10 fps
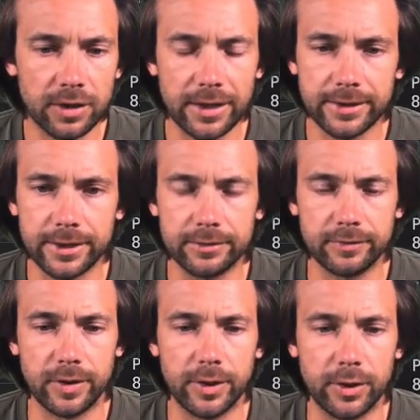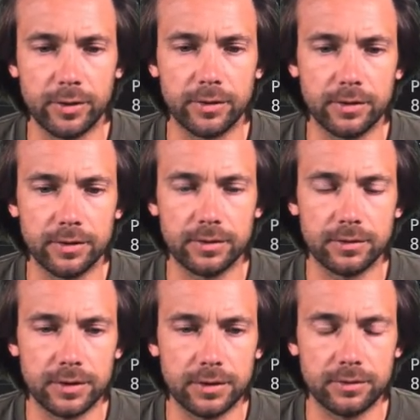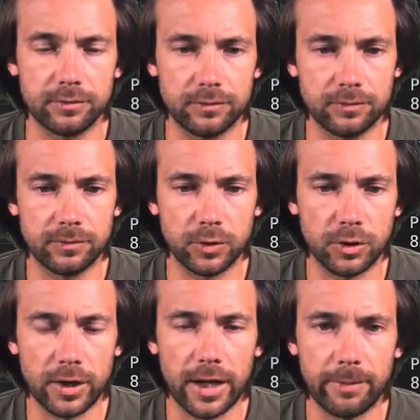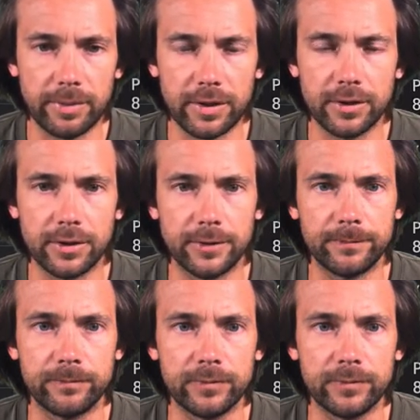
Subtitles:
identifier for your app here,